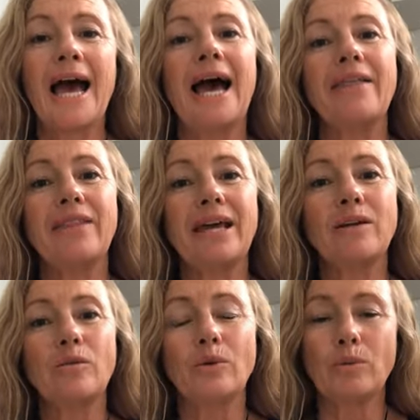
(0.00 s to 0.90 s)
and
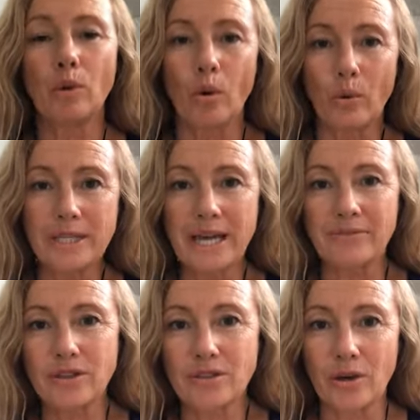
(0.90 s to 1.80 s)
then we would always
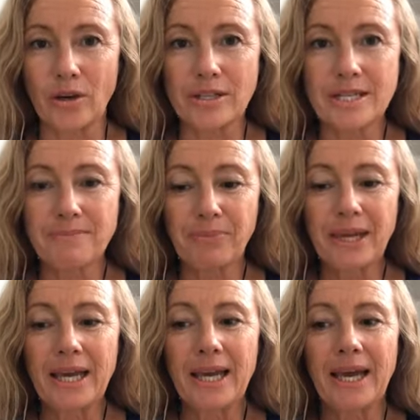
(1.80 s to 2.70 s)
have dessert.
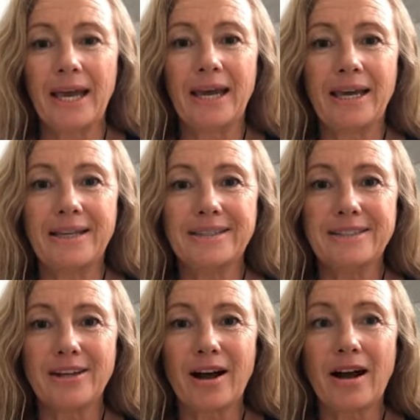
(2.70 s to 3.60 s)

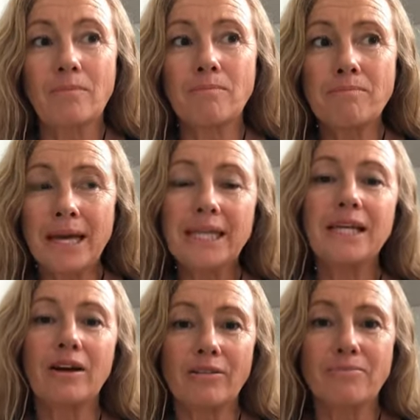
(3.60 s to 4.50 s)
And
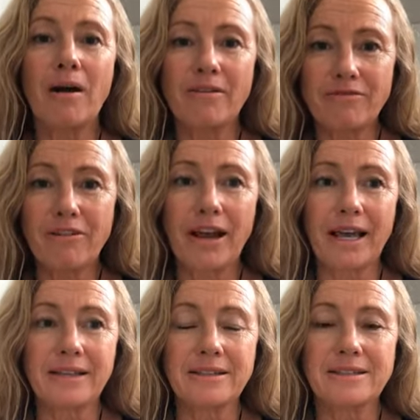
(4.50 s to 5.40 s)
many of my
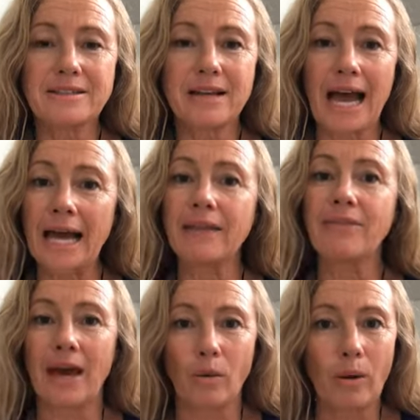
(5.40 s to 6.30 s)
friends ate
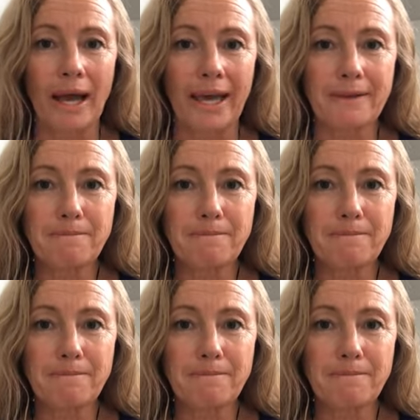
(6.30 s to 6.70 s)
that way.